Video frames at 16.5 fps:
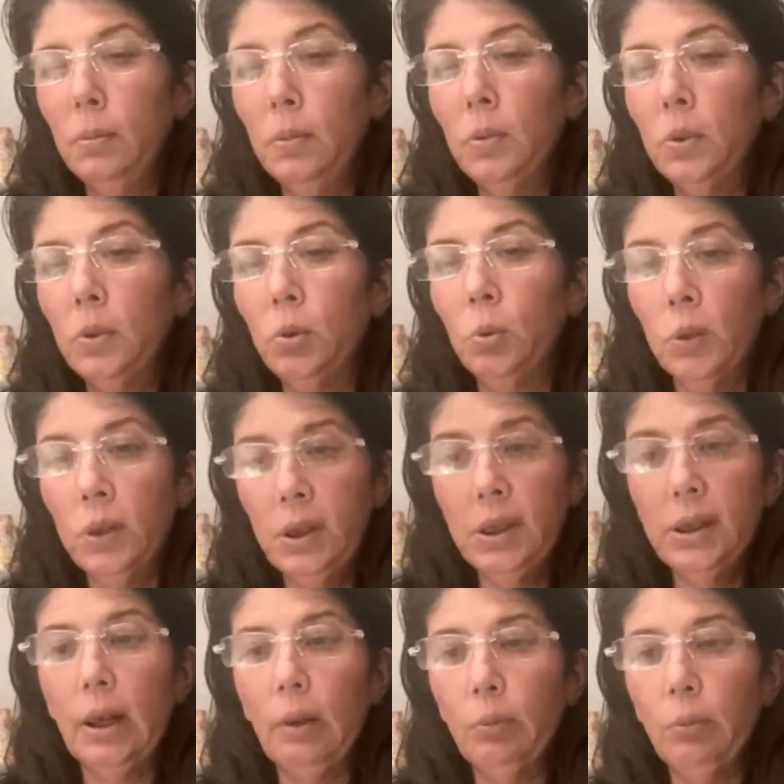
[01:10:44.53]

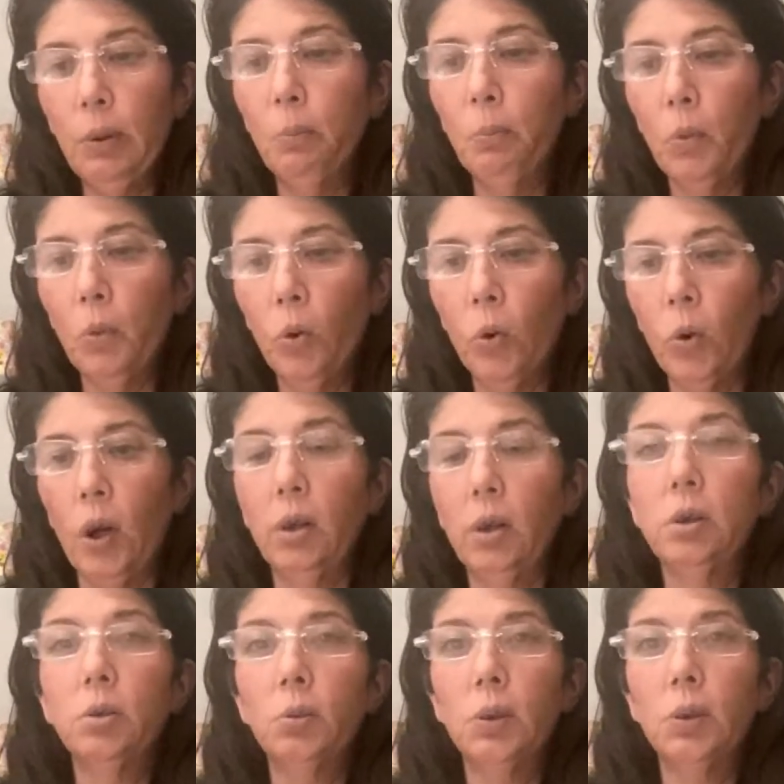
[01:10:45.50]
27 more
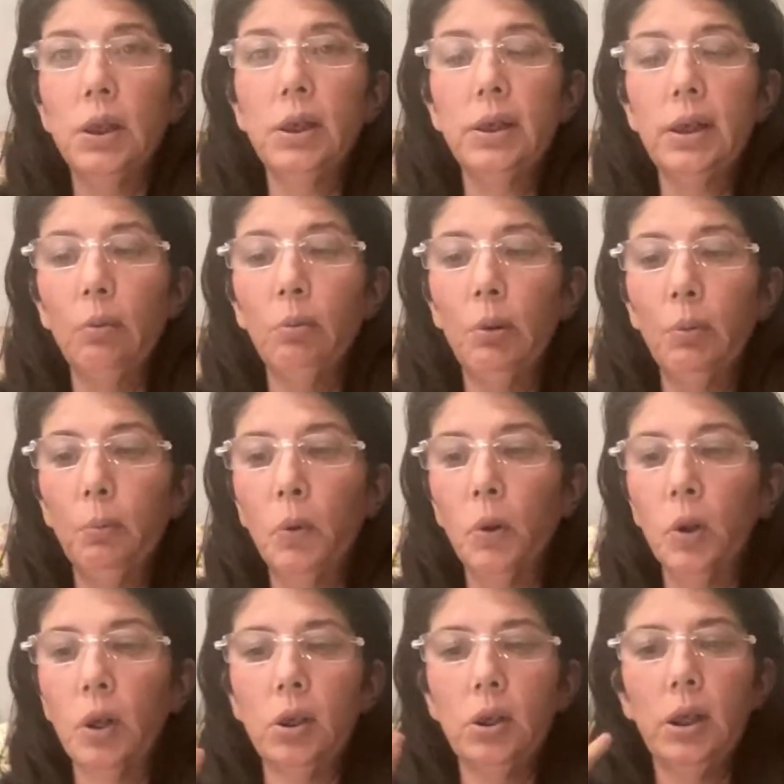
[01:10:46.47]

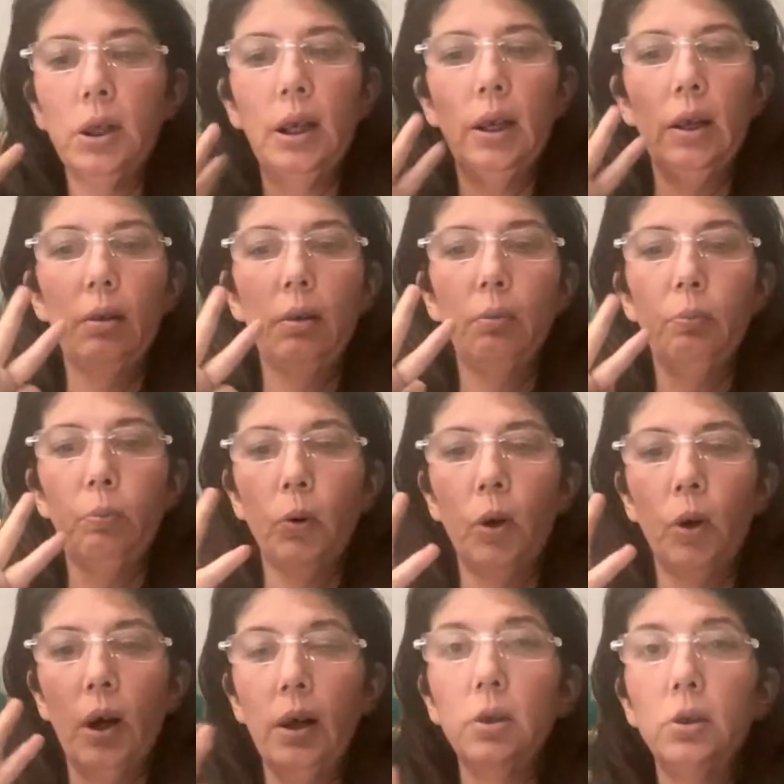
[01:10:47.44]
to hit
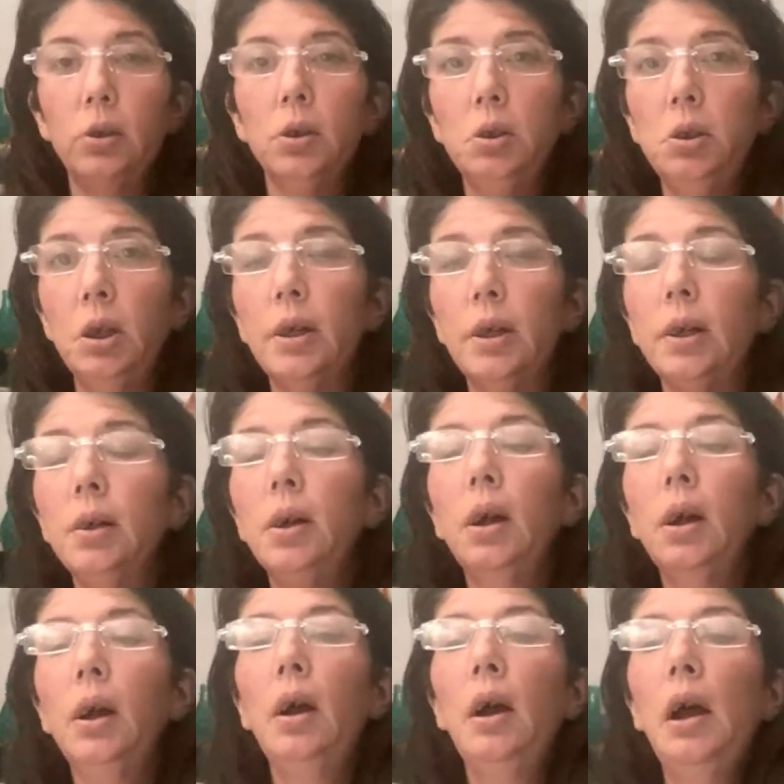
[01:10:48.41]
400, y'all.
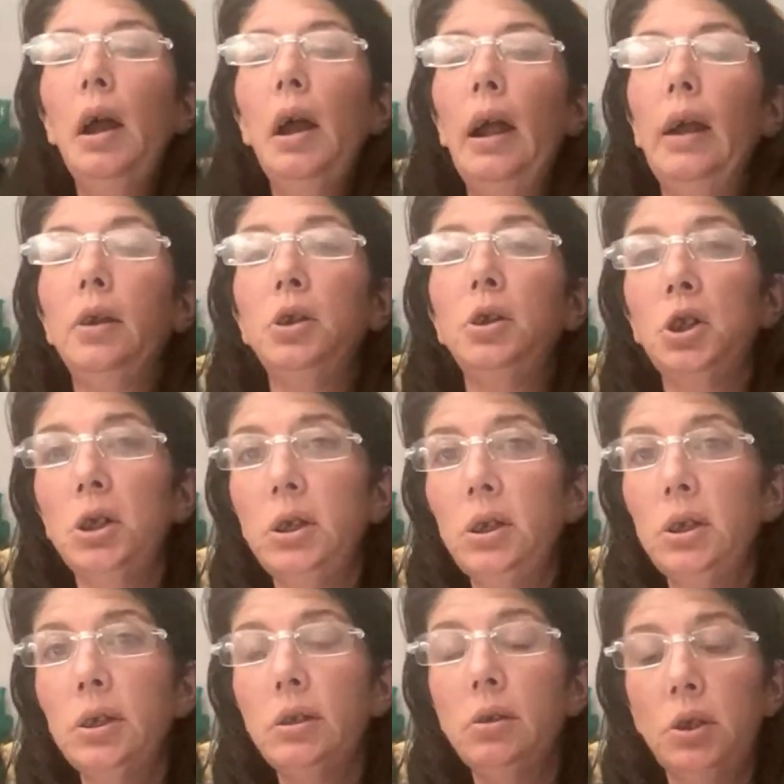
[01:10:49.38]
And
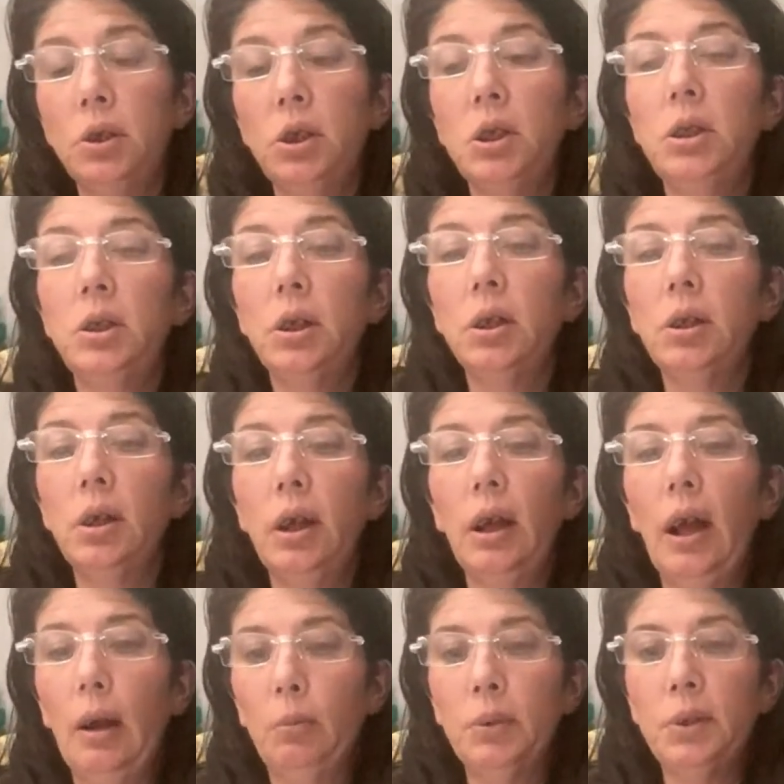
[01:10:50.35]
she's gonna
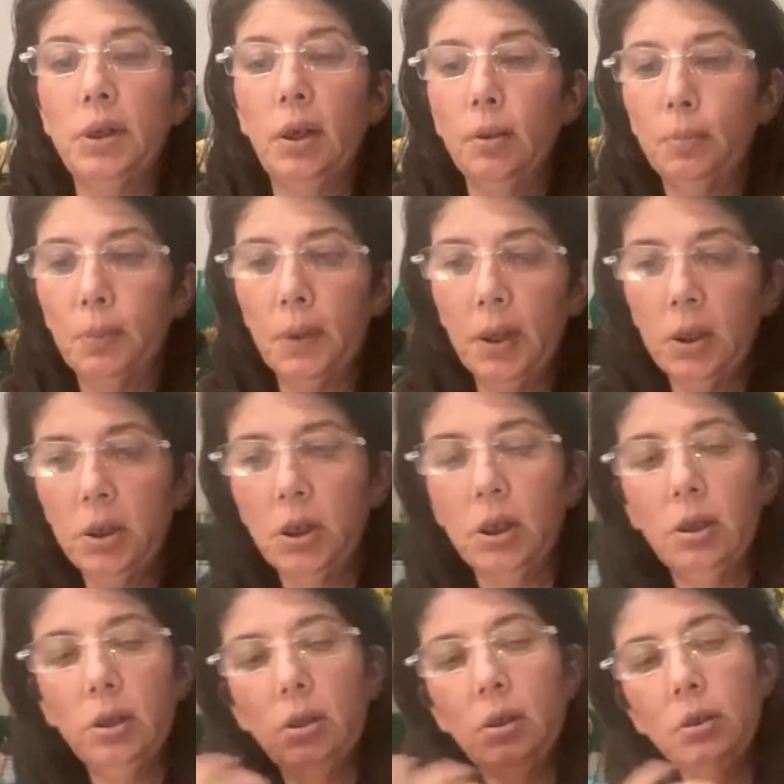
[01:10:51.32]
have a
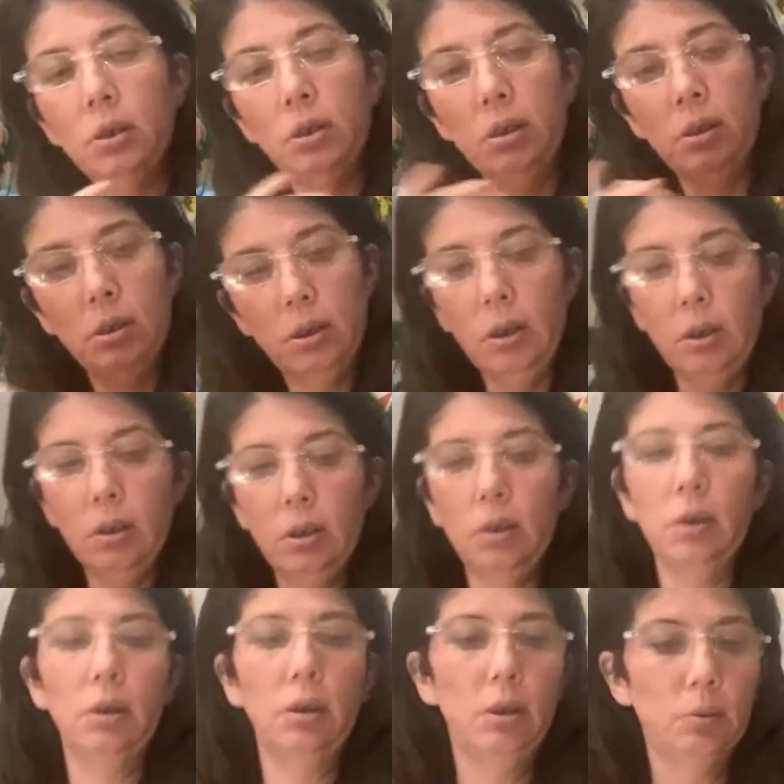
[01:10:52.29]
celebration
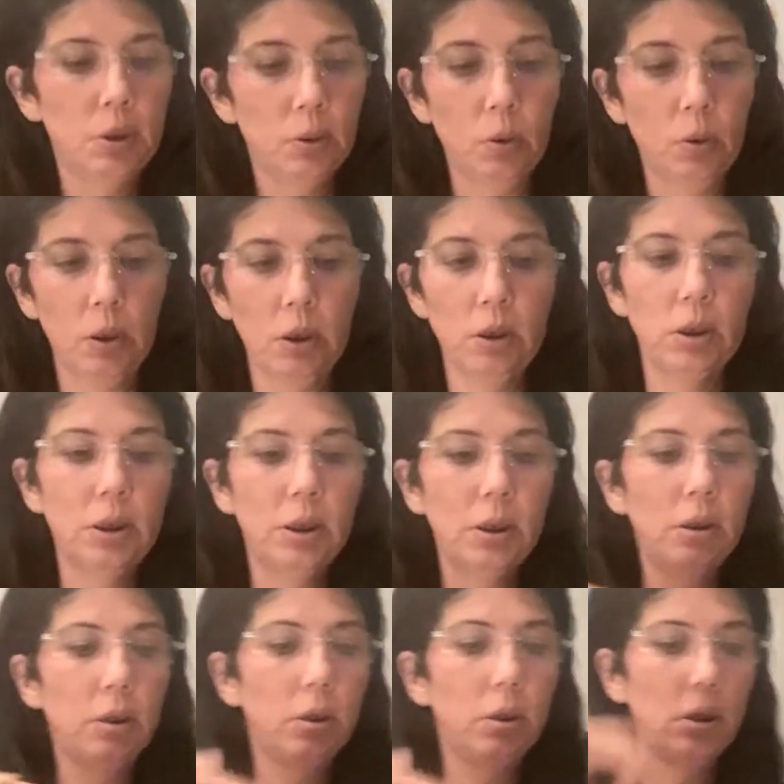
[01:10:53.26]
of
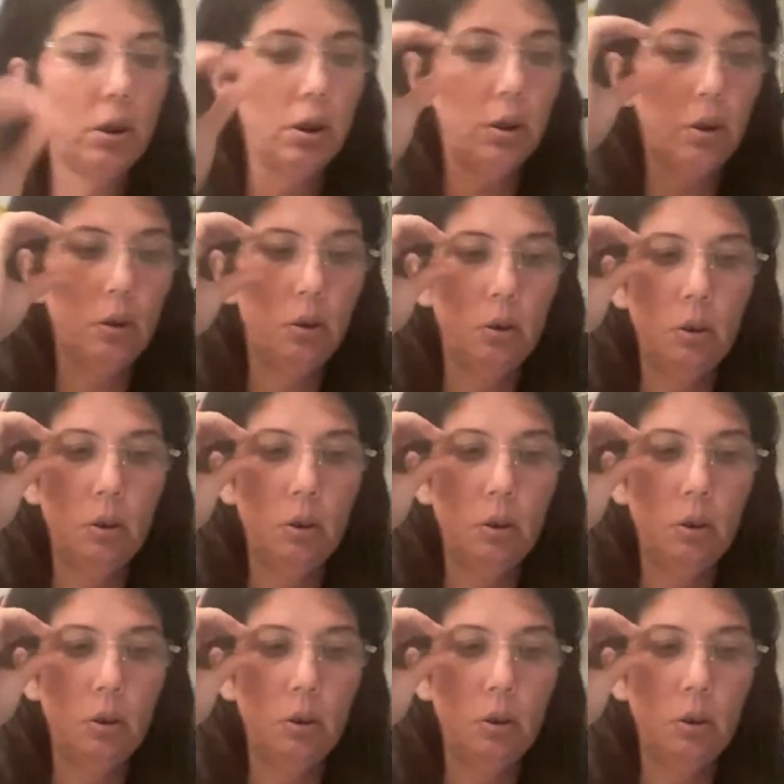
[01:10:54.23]
sorts to